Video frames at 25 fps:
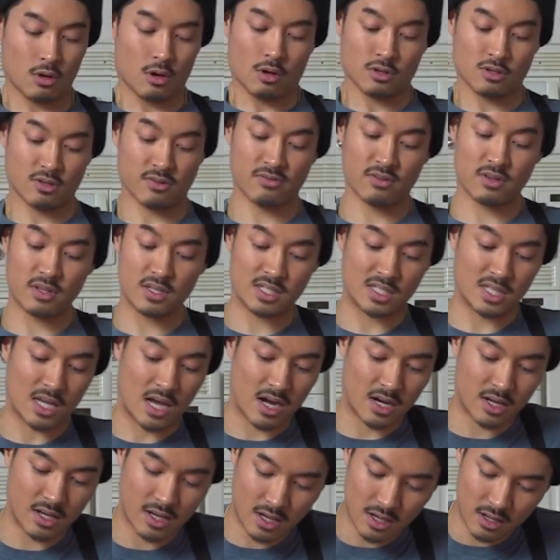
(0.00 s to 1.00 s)
So for the
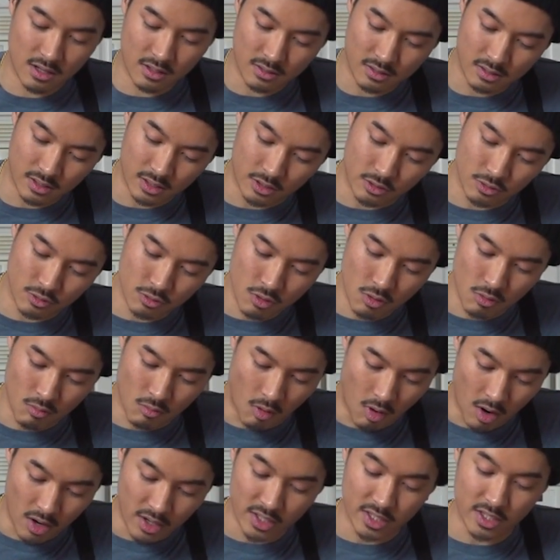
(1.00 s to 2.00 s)
sake, like you don't
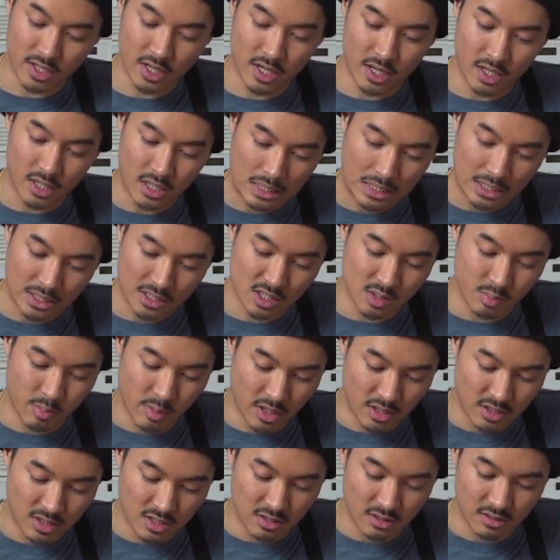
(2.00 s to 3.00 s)
want to get an
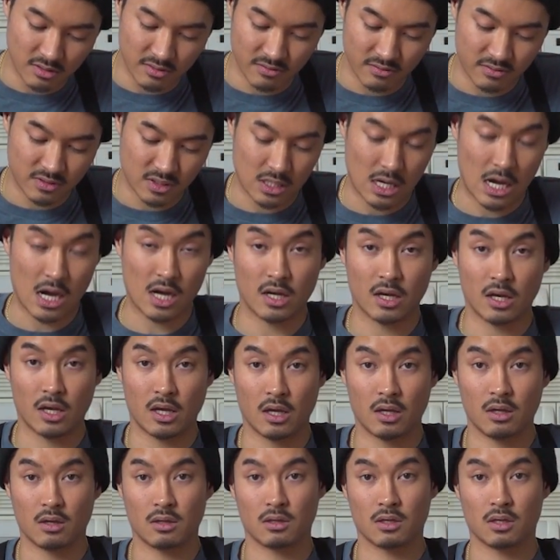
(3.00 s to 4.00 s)
expensive
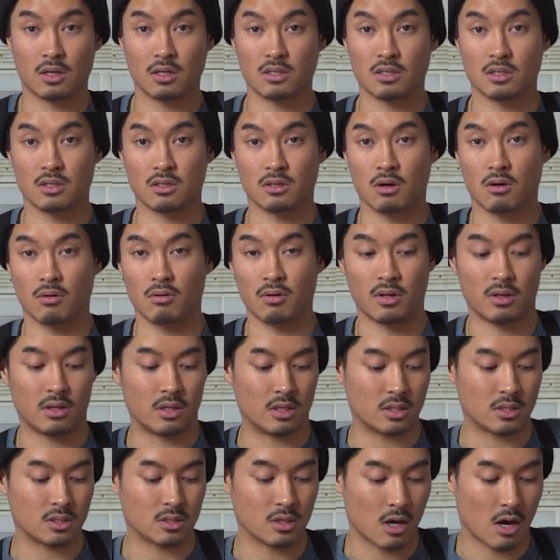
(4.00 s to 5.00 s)
sake because it's going in
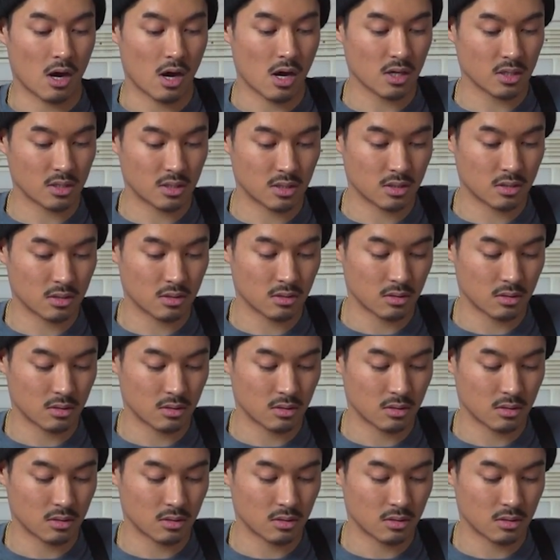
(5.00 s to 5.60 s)
the sauce.